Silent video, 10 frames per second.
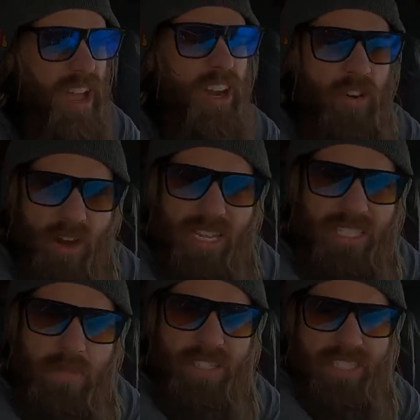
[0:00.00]
not
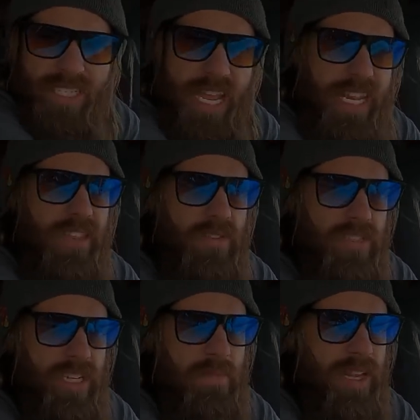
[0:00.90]
crazy, but steady
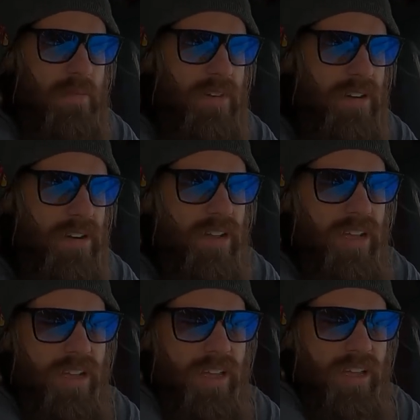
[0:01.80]
through September.
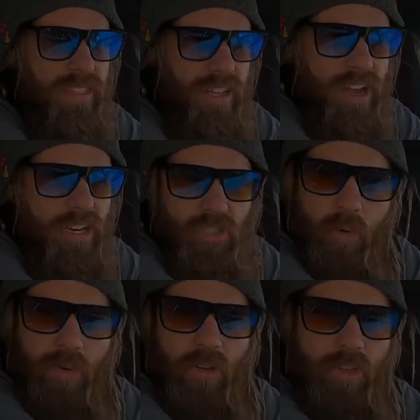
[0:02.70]
Then
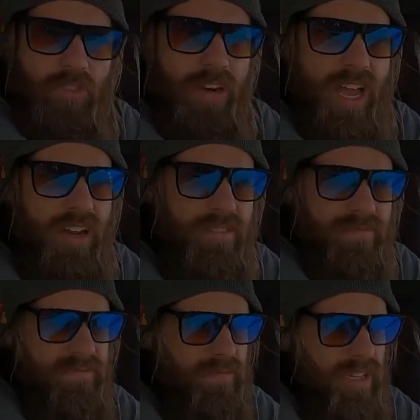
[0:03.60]
October rolls around,
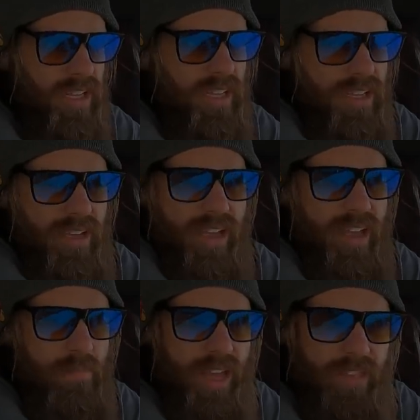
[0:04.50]

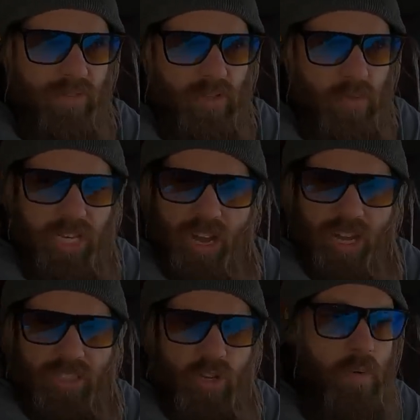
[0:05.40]
and by the first week of
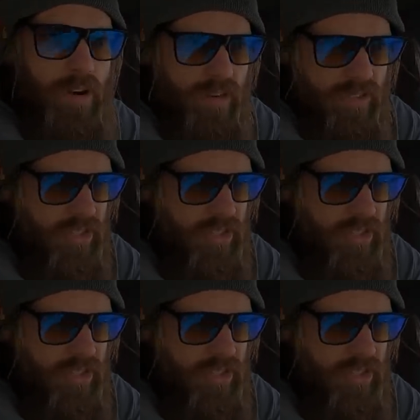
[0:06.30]
October,